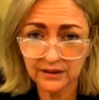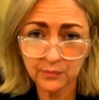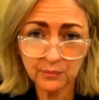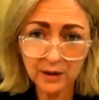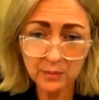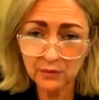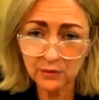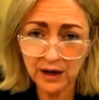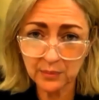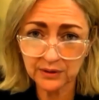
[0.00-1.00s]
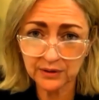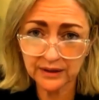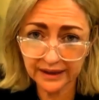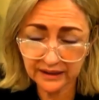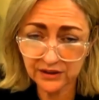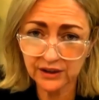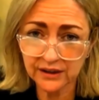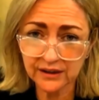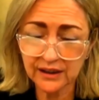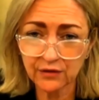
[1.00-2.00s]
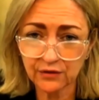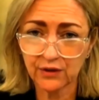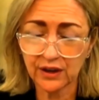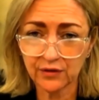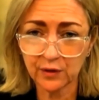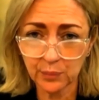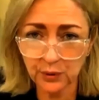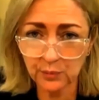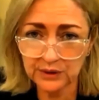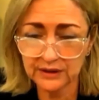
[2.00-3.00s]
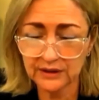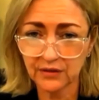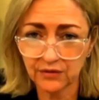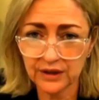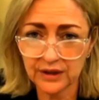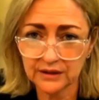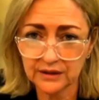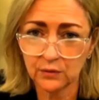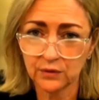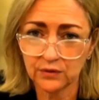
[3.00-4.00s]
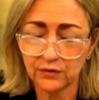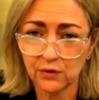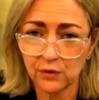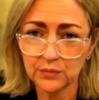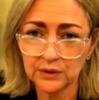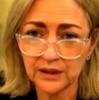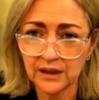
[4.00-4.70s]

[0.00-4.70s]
may be rape next year if the purpose of these reforms